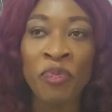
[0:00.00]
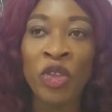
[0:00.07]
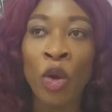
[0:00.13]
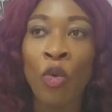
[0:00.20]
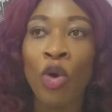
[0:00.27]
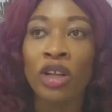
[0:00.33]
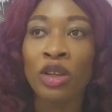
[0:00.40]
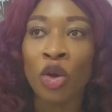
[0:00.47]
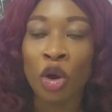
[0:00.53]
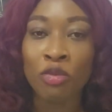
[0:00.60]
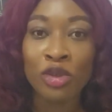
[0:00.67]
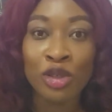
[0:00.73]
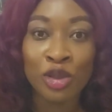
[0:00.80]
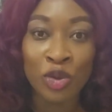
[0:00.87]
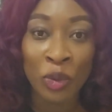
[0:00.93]
what
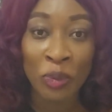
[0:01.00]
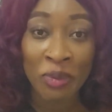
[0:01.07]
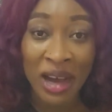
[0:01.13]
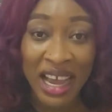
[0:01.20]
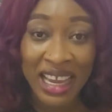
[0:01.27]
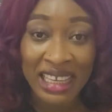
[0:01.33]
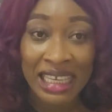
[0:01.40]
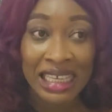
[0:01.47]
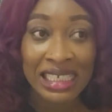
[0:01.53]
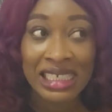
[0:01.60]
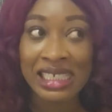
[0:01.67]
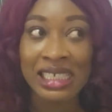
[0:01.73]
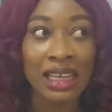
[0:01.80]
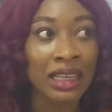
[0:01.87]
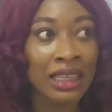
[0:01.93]
comes to mind
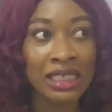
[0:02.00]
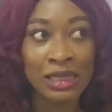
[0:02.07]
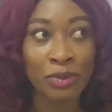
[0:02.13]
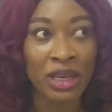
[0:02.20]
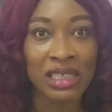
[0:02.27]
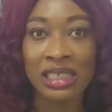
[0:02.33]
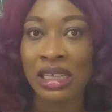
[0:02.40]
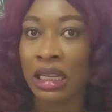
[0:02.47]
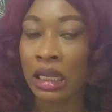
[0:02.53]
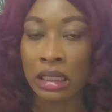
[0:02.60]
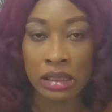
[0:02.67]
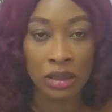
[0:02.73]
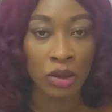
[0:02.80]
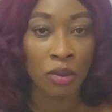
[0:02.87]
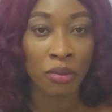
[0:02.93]
is this person
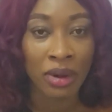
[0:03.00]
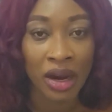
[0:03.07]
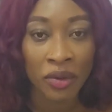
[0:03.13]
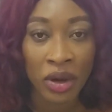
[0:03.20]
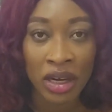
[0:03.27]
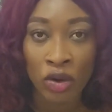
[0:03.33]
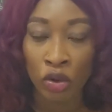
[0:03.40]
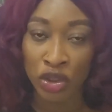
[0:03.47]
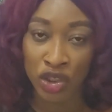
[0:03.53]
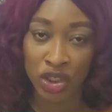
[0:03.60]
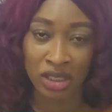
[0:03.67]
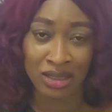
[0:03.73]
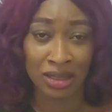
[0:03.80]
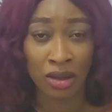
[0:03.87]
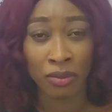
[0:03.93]
is not married or
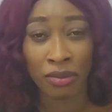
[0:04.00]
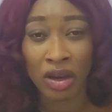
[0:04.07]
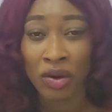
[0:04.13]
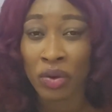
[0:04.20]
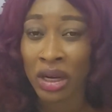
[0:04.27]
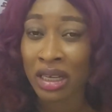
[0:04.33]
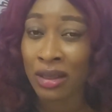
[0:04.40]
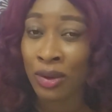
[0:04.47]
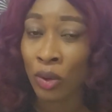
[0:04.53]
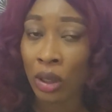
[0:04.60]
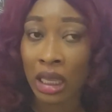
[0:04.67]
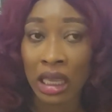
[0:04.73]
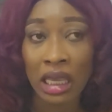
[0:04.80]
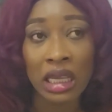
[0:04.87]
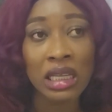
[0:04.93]
she's not married,
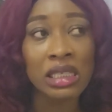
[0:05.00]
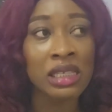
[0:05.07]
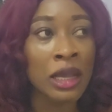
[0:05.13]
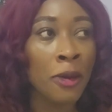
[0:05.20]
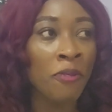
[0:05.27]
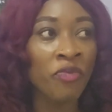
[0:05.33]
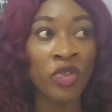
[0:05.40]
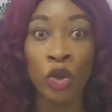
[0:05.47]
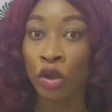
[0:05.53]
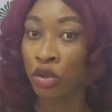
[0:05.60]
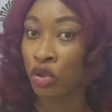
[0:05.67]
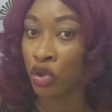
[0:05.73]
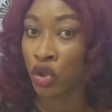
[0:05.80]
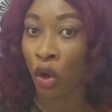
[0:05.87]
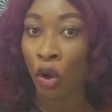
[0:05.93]
no kids,
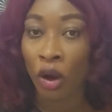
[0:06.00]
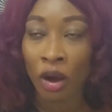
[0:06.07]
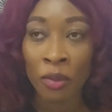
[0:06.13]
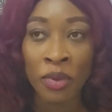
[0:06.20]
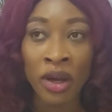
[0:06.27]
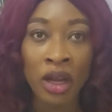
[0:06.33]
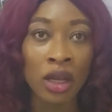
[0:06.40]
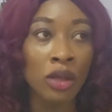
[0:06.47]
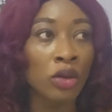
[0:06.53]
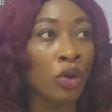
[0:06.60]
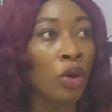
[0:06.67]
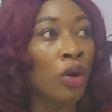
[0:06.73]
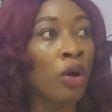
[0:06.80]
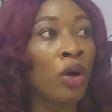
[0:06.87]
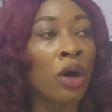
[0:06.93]
no job,
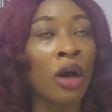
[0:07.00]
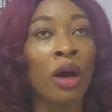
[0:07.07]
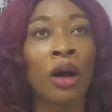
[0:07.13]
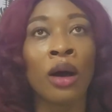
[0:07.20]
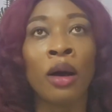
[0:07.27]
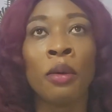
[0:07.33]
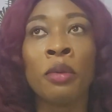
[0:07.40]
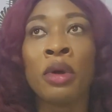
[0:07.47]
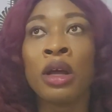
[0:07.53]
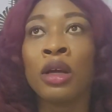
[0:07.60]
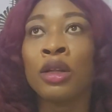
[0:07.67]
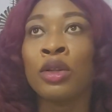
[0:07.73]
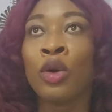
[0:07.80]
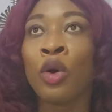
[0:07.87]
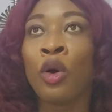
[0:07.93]
no
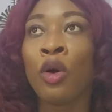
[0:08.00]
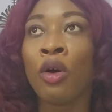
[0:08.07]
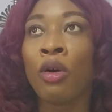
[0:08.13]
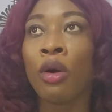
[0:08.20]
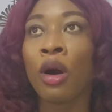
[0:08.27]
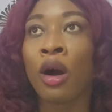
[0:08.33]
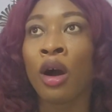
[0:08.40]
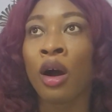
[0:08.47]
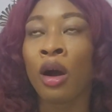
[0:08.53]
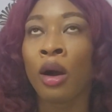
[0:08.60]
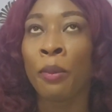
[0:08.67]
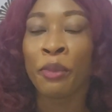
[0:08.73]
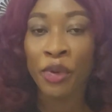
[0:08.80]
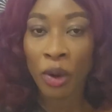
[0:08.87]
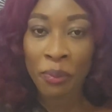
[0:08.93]

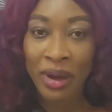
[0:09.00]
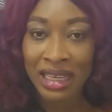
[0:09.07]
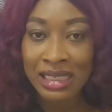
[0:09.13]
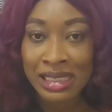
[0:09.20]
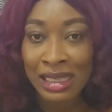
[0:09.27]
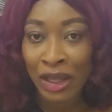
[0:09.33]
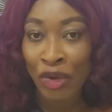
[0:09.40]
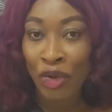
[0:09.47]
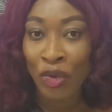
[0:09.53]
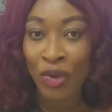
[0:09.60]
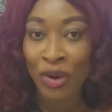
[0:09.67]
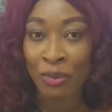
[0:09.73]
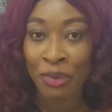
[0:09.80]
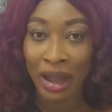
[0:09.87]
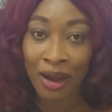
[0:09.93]
property
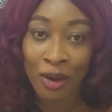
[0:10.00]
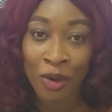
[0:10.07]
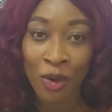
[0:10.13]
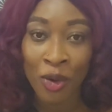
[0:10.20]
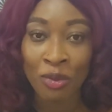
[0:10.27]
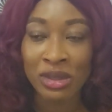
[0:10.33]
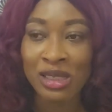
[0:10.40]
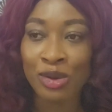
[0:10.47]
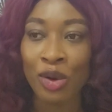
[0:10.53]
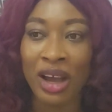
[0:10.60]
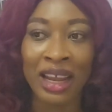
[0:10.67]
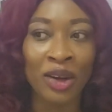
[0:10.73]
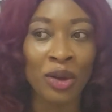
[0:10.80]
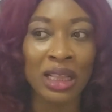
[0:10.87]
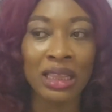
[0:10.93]
back home. So
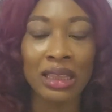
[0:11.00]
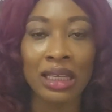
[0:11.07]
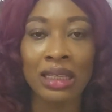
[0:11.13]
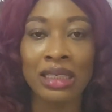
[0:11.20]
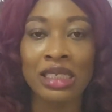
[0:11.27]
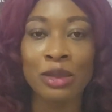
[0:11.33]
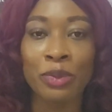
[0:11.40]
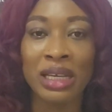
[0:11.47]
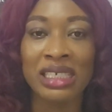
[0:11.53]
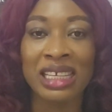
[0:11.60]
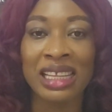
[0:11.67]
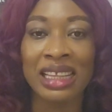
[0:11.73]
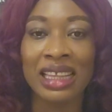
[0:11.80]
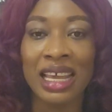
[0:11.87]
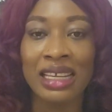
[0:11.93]
I don't think this
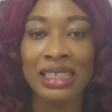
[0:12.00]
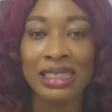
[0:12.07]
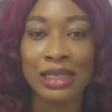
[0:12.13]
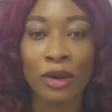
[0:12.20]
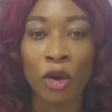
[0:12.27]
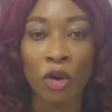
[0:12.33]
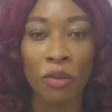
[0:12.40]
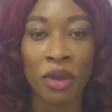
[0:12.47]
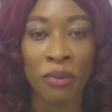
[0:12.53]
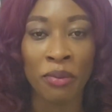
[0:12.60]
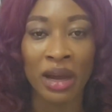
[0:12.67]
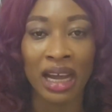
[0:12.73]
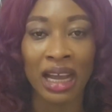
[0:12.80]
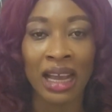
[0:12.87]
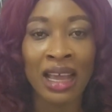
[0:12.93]
person intends coming
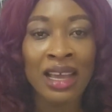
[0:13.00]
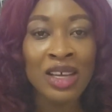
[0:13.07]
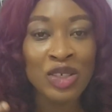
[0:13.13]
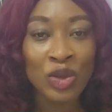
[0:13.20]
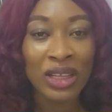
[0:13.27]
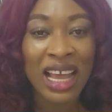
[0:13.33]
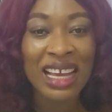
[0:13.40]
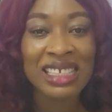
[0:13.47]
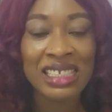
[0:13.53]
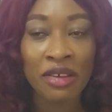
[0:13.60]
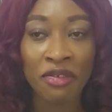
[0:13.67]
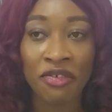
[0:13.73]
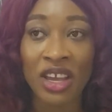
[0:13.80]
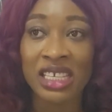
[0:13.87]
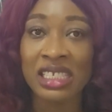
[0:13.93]
back. So that's the
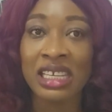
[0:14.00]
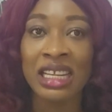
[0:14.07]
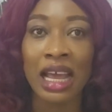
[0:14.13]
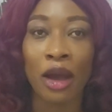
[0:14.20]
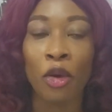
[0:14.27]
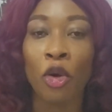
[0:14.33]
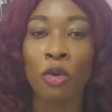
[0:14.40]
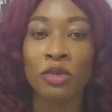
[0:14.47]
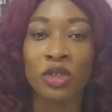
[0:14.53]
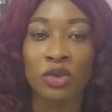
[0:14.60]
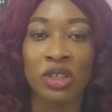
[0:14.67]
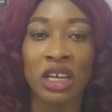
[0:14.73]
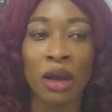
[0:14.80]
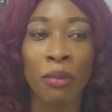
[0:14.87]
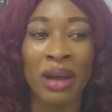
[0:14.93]
first thing that comes
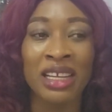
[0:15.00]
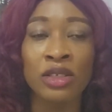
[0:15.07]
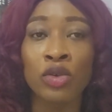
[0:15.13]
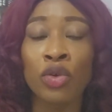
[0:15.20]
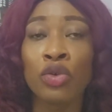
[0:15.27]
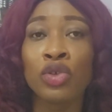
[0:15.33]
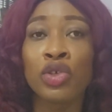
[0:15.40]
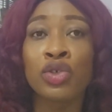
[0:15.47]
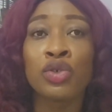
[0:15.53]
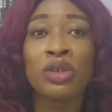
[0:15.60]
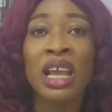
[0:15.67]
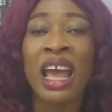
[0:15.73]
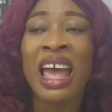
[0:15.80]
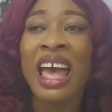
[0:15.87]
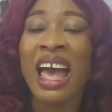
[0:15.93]
to their mind. So you
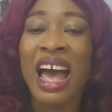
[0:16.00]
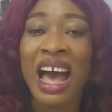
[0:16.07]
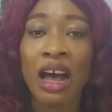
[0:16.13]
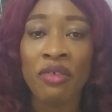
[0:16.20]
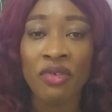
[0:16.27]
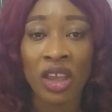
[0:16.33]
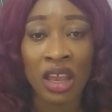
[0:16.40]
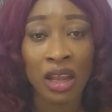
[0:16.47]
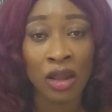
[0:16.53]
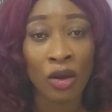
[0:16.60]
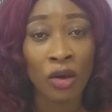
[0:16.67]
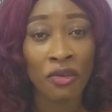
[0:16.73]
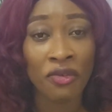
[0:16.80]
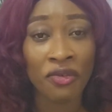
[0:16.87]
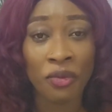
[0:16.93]
should have
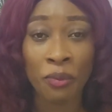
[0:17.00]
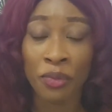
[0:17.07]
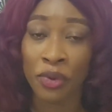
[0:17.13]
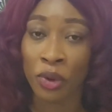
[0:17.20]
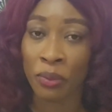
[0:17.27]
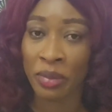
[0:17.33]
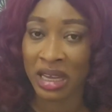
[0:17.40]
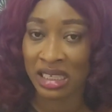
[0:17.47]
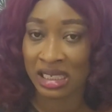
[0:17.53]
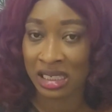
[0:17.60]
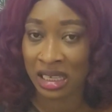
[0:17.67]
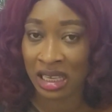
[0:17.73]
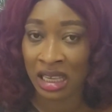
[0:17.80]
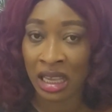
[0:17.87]
enough property,